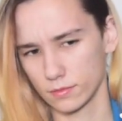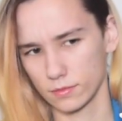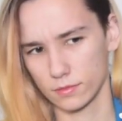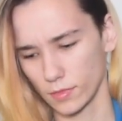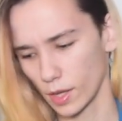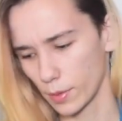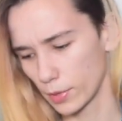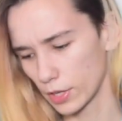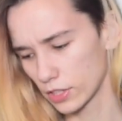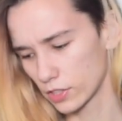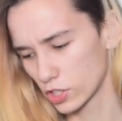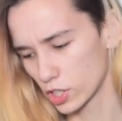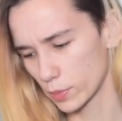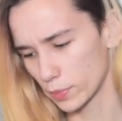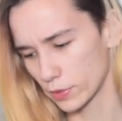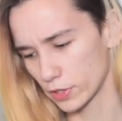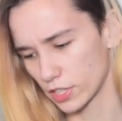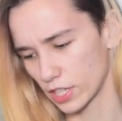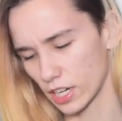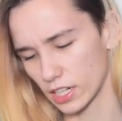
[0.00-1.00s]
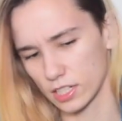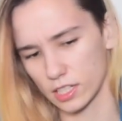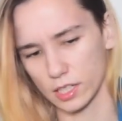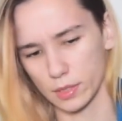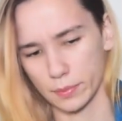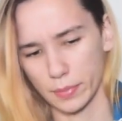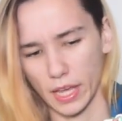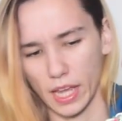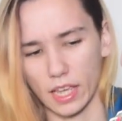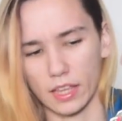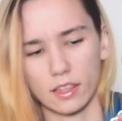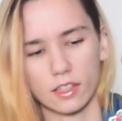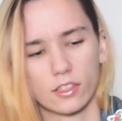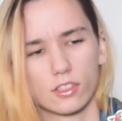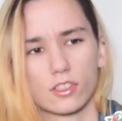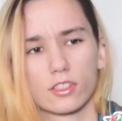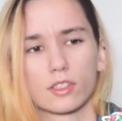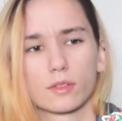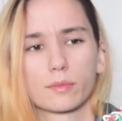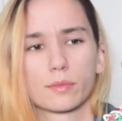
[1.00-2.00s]
Maybe it's to protect the paint
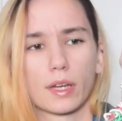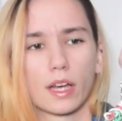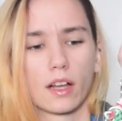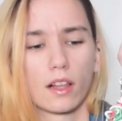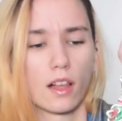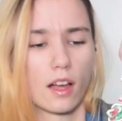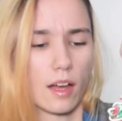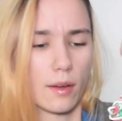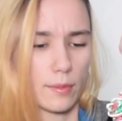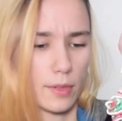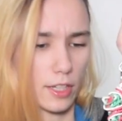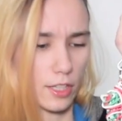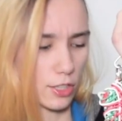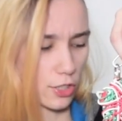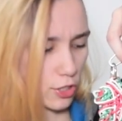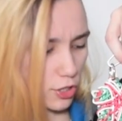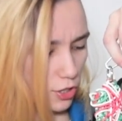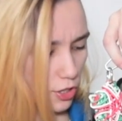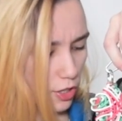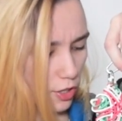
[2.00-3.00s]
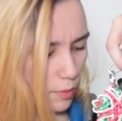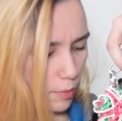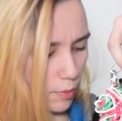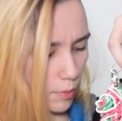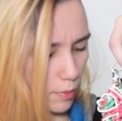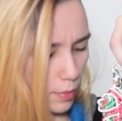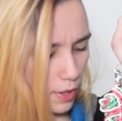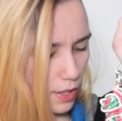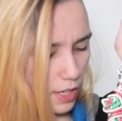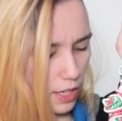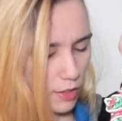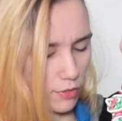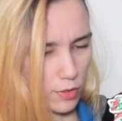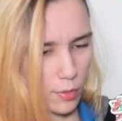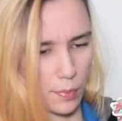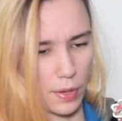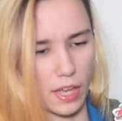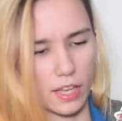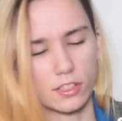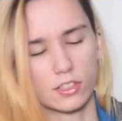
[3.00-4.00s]
that's on the bell, I'm not sure. But like if the
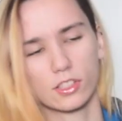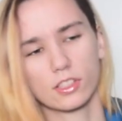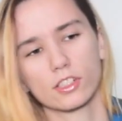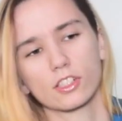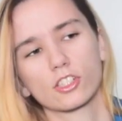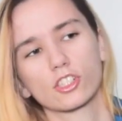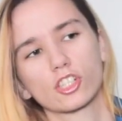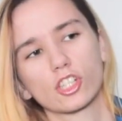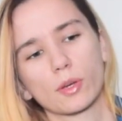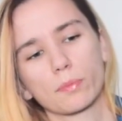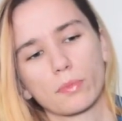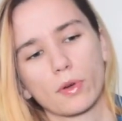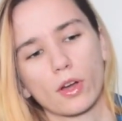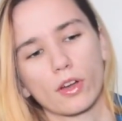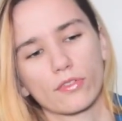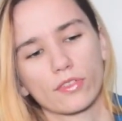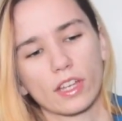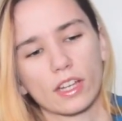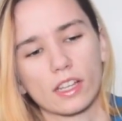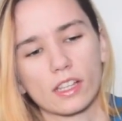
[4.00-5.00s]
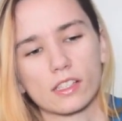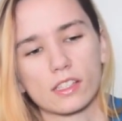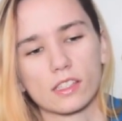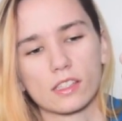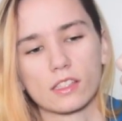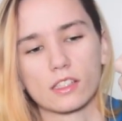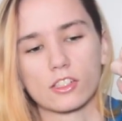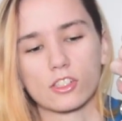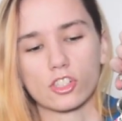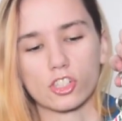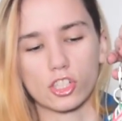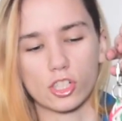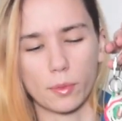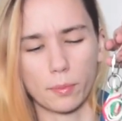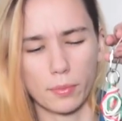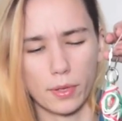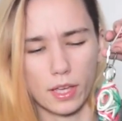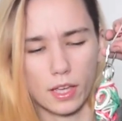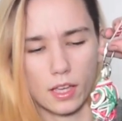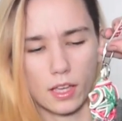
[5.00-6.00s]
paint's gonna chip off that easily in
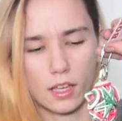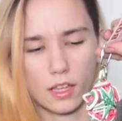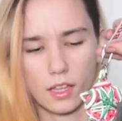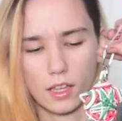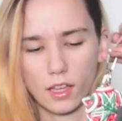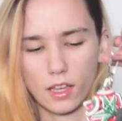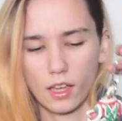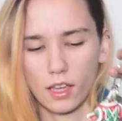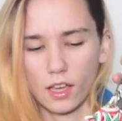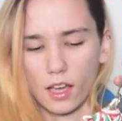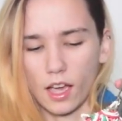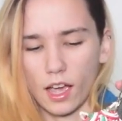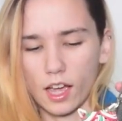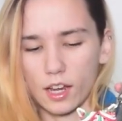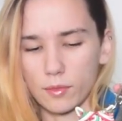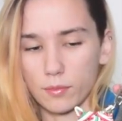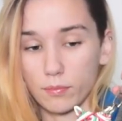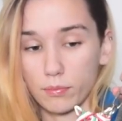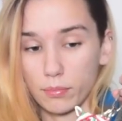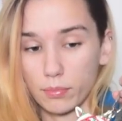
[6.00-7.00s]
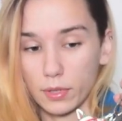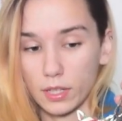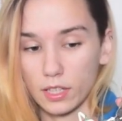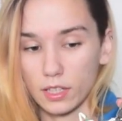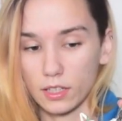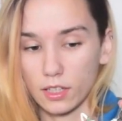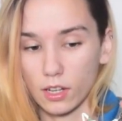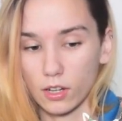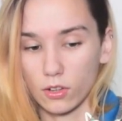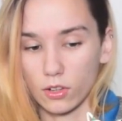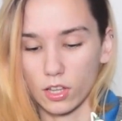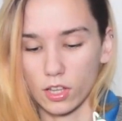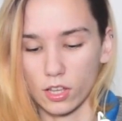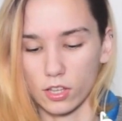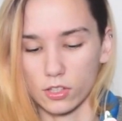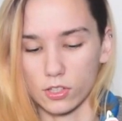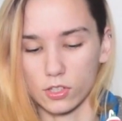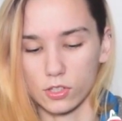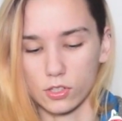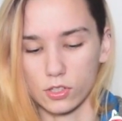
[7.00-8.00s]
shipping, I'd be a little
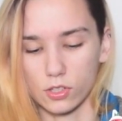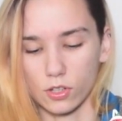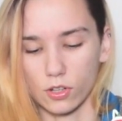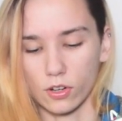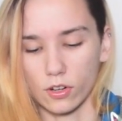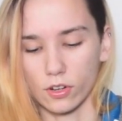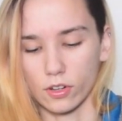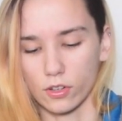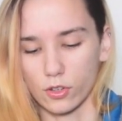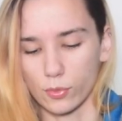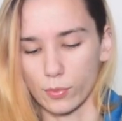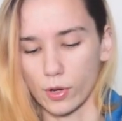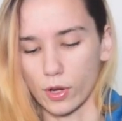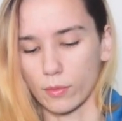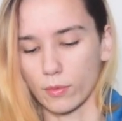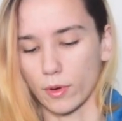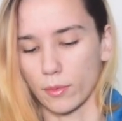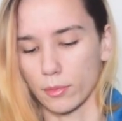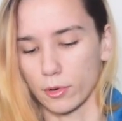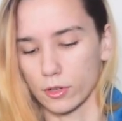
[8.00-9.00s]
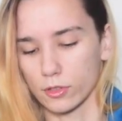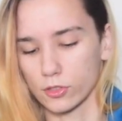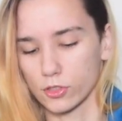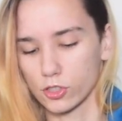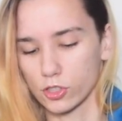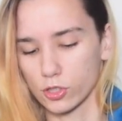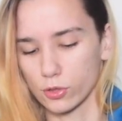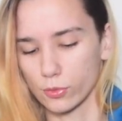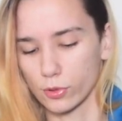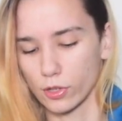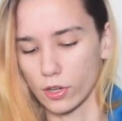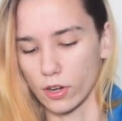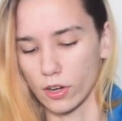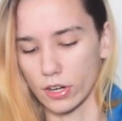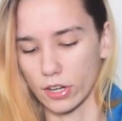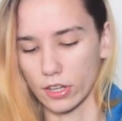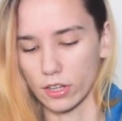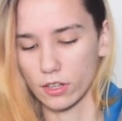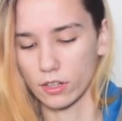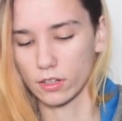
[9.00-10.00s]
concerned about my birds chewing
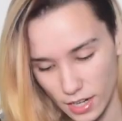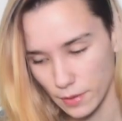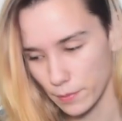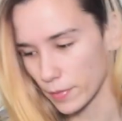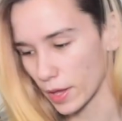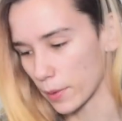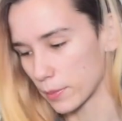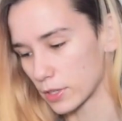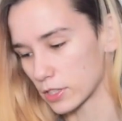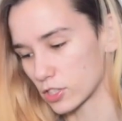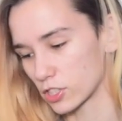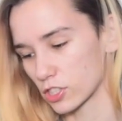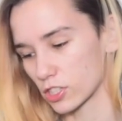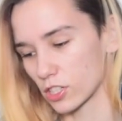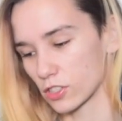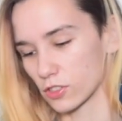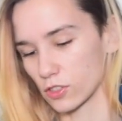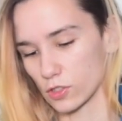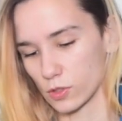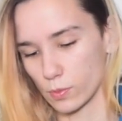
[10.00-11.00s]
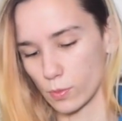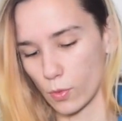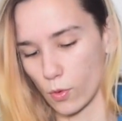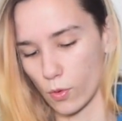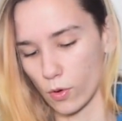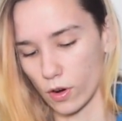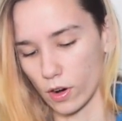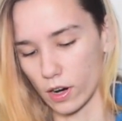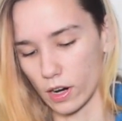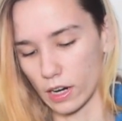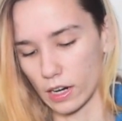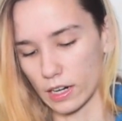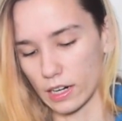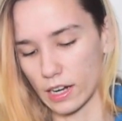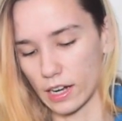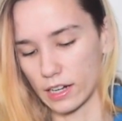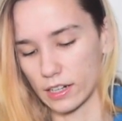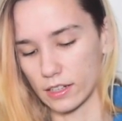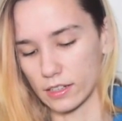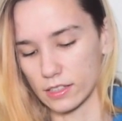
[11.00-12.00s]
on it. Maybe it's just because there's more
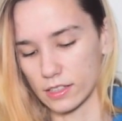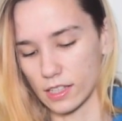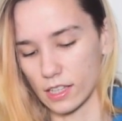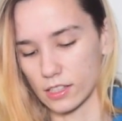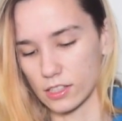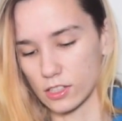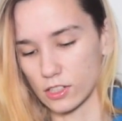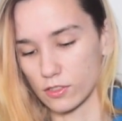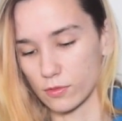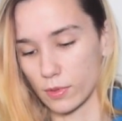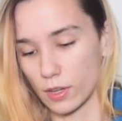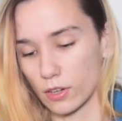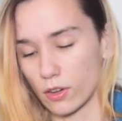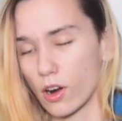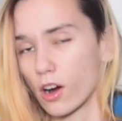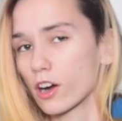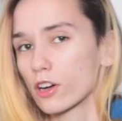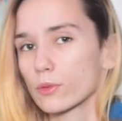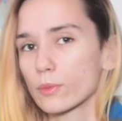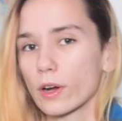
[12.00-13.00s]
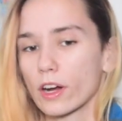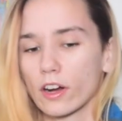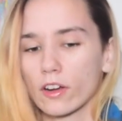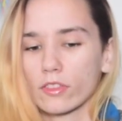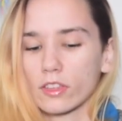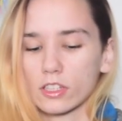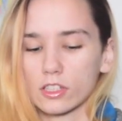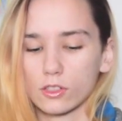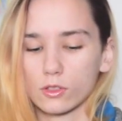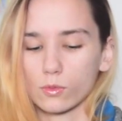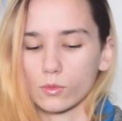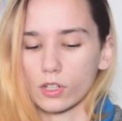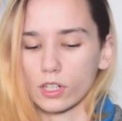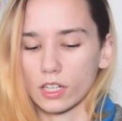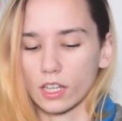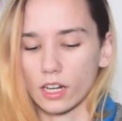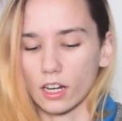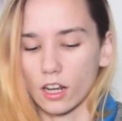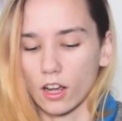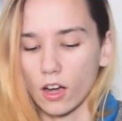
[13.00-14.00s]
kind of sensitive metal hardware and they didn't want
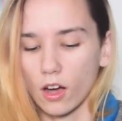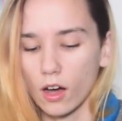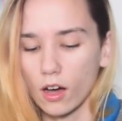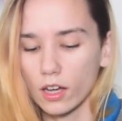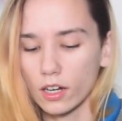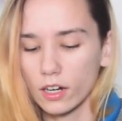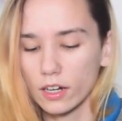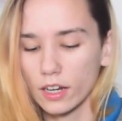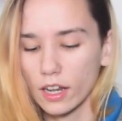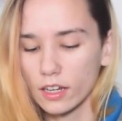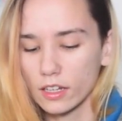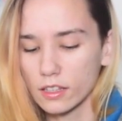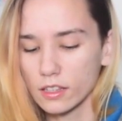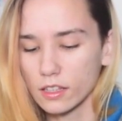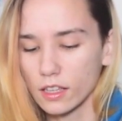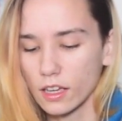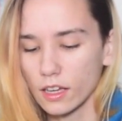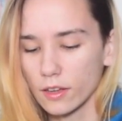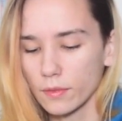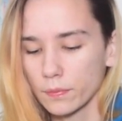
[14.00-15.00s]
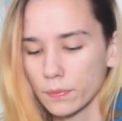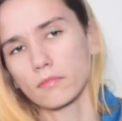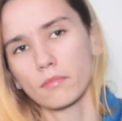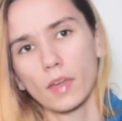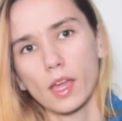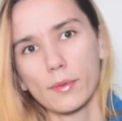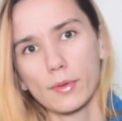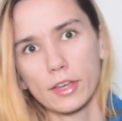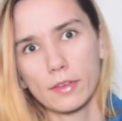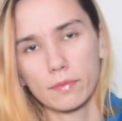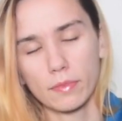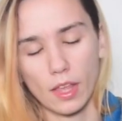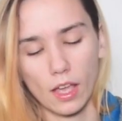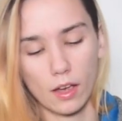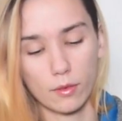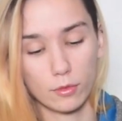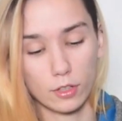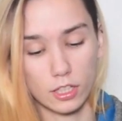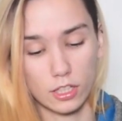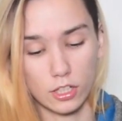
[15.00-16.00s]
it getting caught on anything. Maybe,
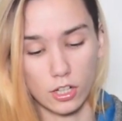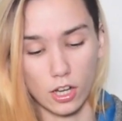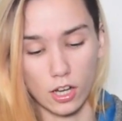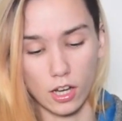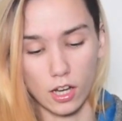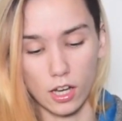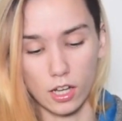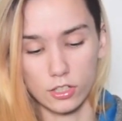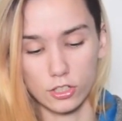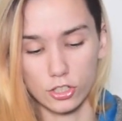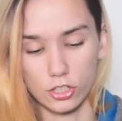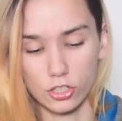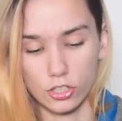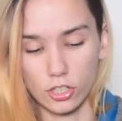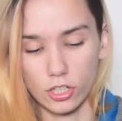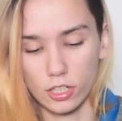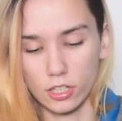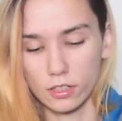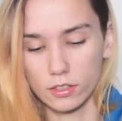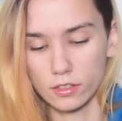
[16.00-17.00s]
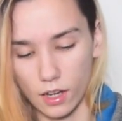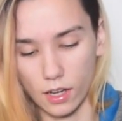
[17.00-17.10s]
I'm really not sure.